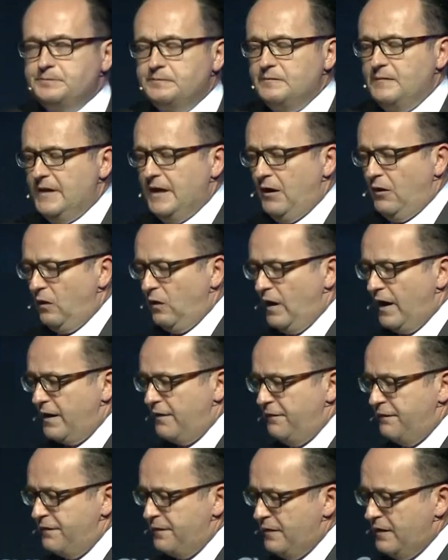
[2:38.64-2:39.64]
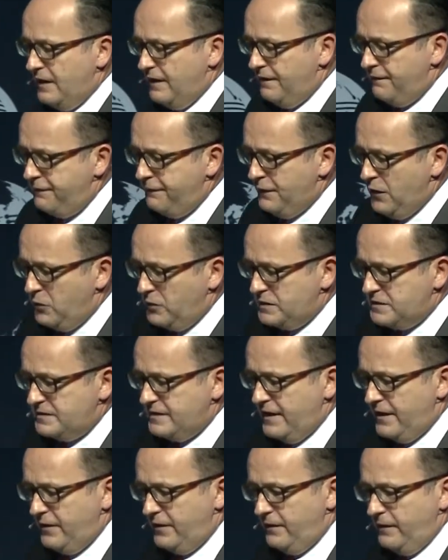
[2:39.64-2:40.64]
Now, a lot of folks
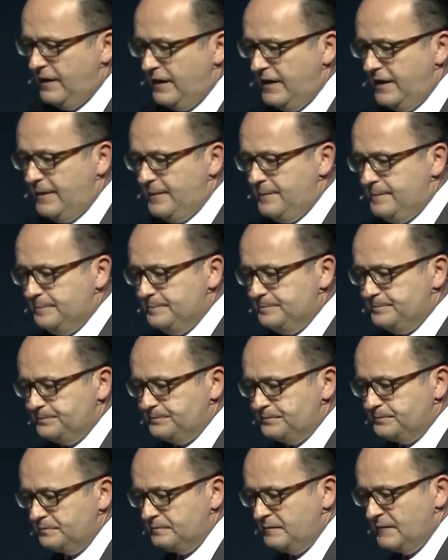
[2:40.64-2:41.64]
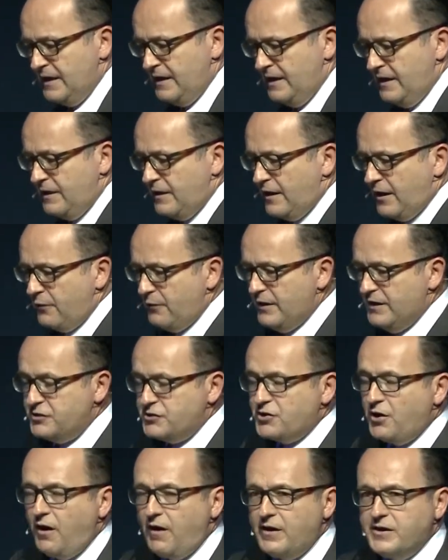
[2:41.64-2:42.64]
that are in
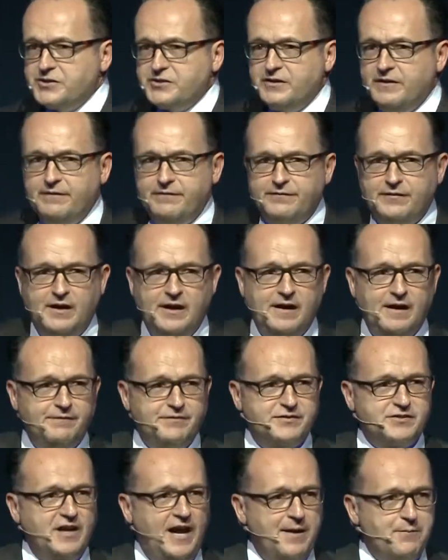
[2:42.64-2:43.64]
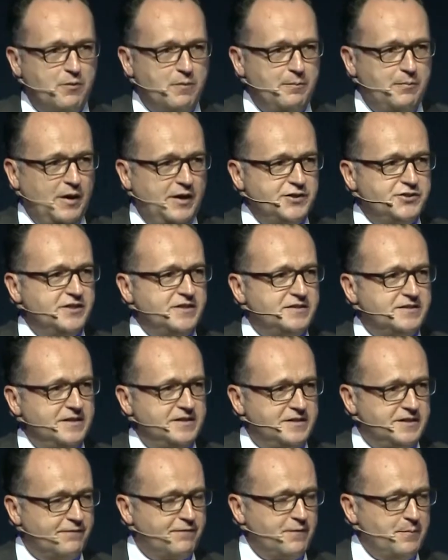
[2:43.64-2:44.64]
charge of cyber budgets in
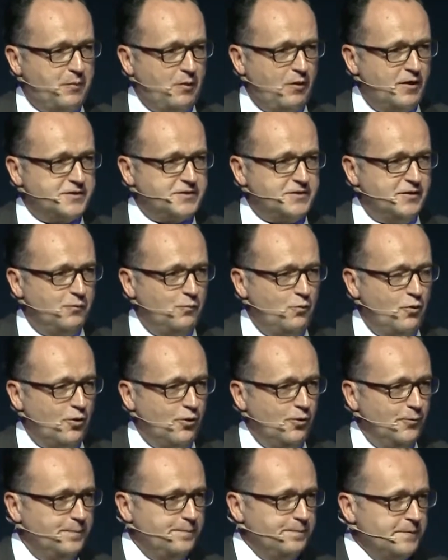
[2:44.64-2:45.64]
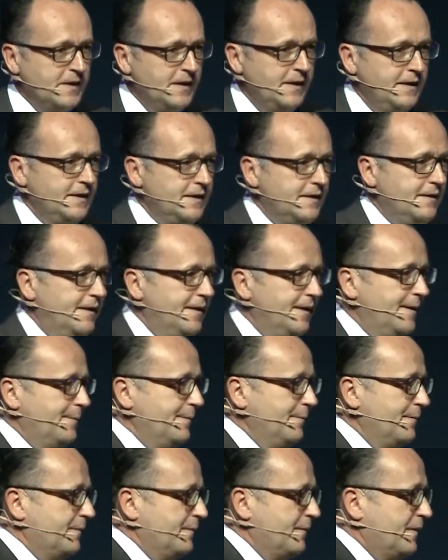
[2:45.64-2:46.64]
different parts of the world,
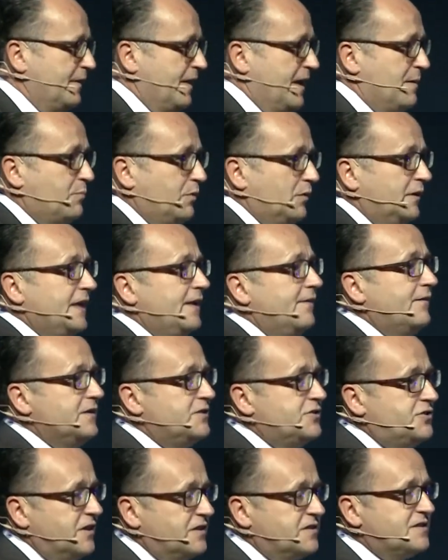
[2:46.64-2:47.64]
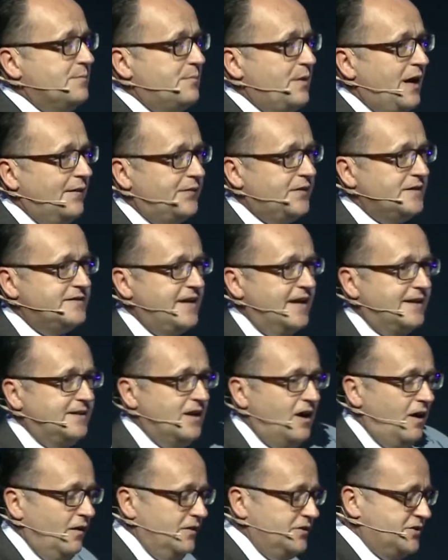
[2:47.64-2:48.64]
they believe it's just about the
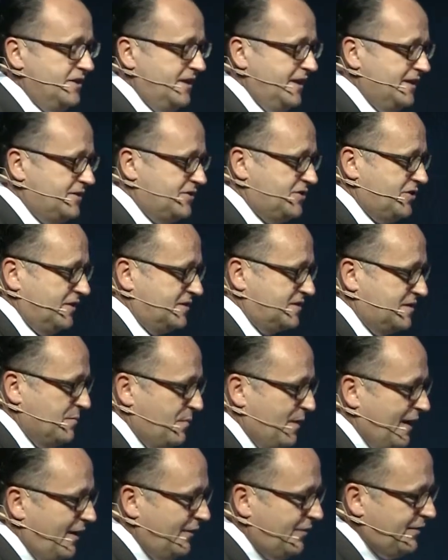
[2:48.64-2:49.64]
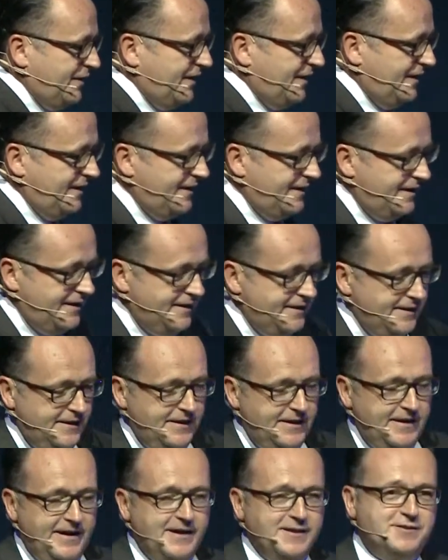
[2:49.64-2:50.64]
technology. It's just about
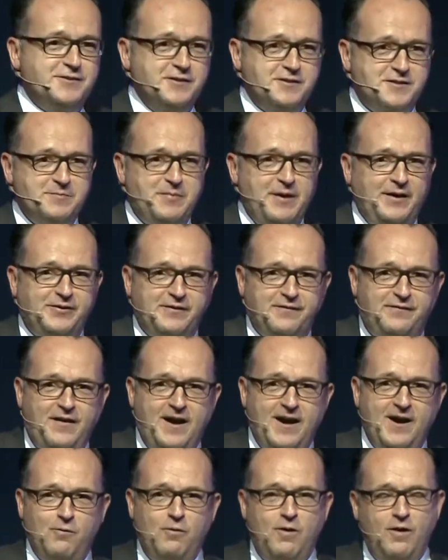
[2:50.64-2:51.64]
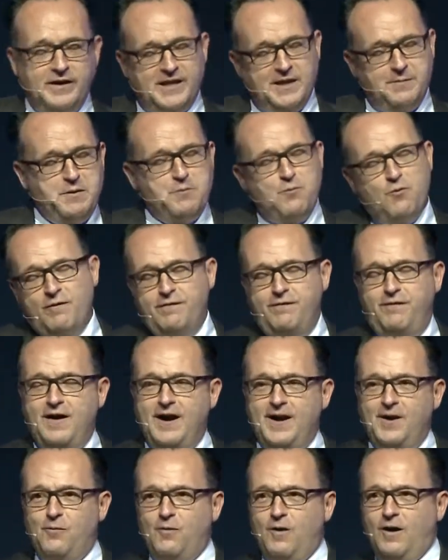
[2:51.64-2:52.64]
the firewall. Give me more
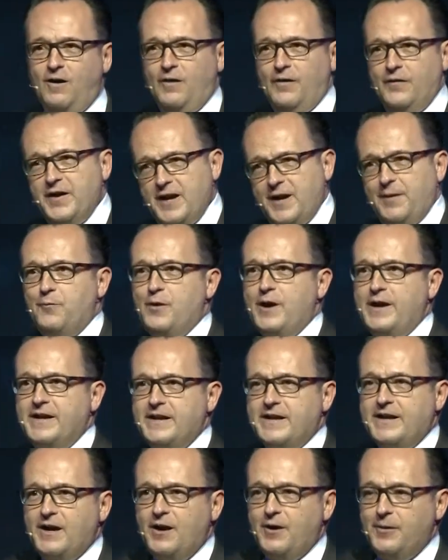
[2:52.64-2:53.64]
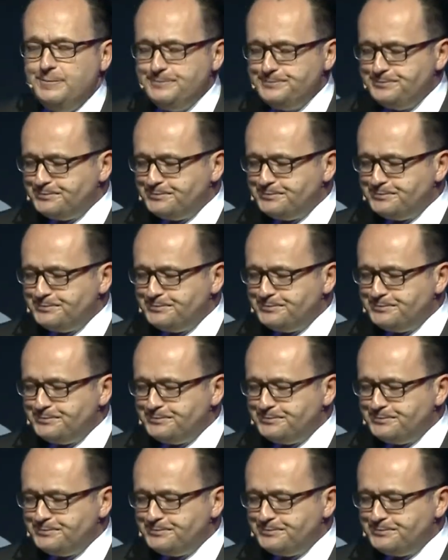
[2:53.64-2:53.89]
firewall, and then I'm ready to go.